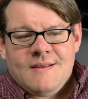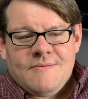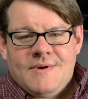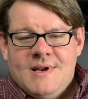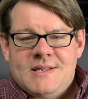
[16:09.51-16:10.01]

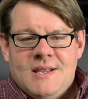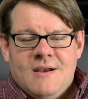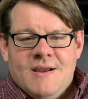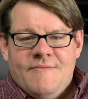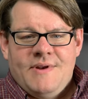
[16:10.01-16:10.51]
when it's
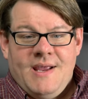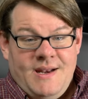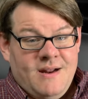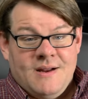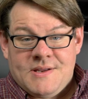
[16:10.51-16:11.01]
there every day.
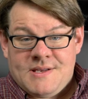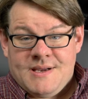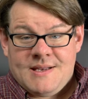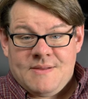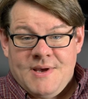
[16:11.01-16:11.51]
Not to say
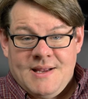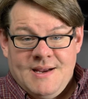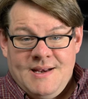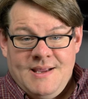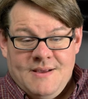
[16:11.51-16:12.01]
it's a bad
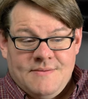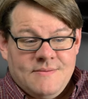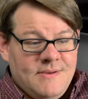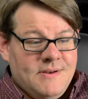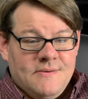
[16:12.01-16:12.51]
idea,
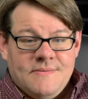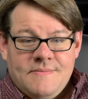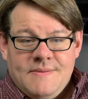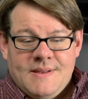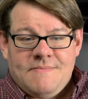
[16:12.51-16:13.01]
you know,
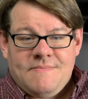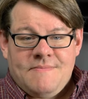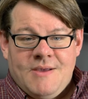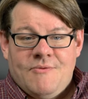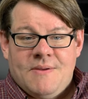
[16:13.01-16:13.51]
that
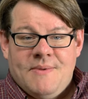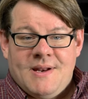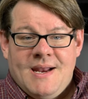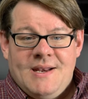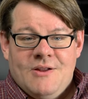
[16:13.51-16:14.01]
it would have been
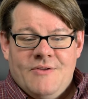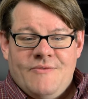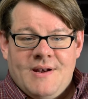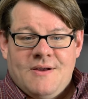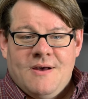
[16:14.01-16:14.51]
ideal if
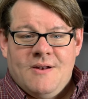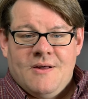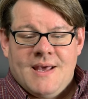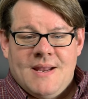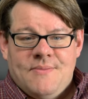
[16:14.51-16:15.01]
I'd caught
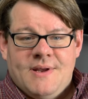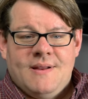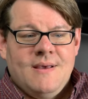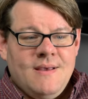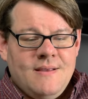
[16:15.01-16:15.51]
all that, but
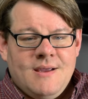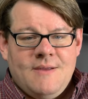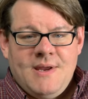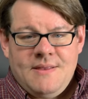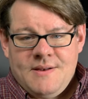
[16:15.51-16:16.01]
I
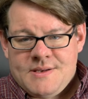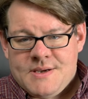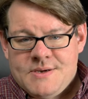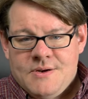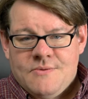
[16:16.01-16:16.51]
made the
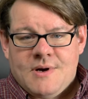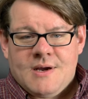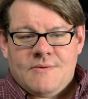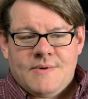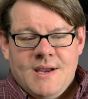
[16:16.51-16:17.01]
decision to
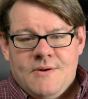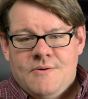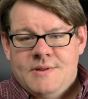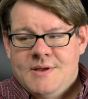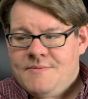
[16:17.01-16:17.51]
walk away,
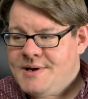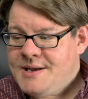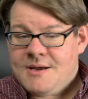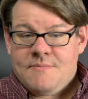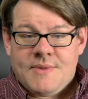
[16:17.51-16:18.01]
knowing that when I
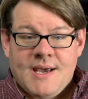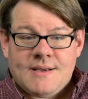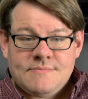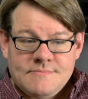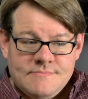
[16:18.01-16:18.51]
come back
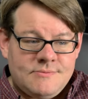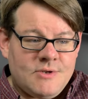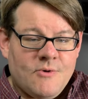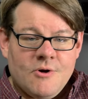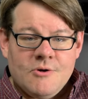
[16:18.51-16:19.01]

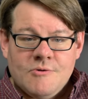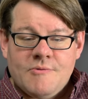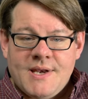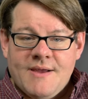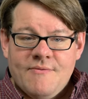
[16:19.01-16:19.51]
tomorrow or
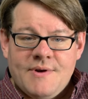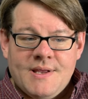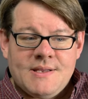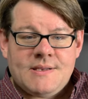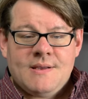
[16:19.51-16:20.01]
whenever it
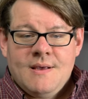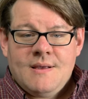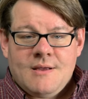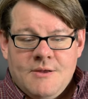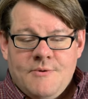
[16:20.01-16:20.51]
is,
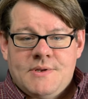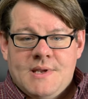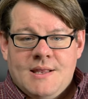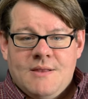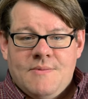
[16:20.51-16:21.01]
I'll most
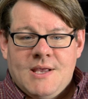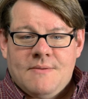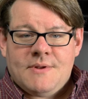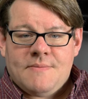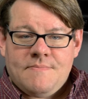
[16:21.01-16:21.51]
likely be
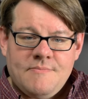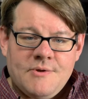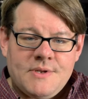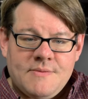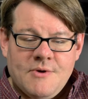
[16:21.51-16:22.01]
able to
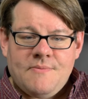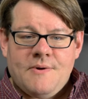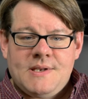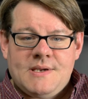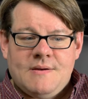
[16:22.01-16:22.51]
pull some more
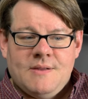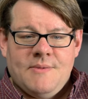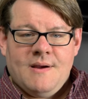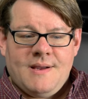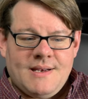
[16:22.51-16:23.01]
points out of the
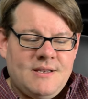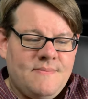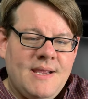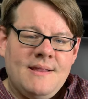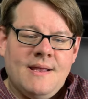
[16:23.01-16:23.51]
market. And to
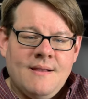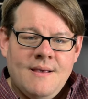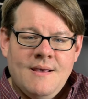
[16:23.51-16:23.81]
me, that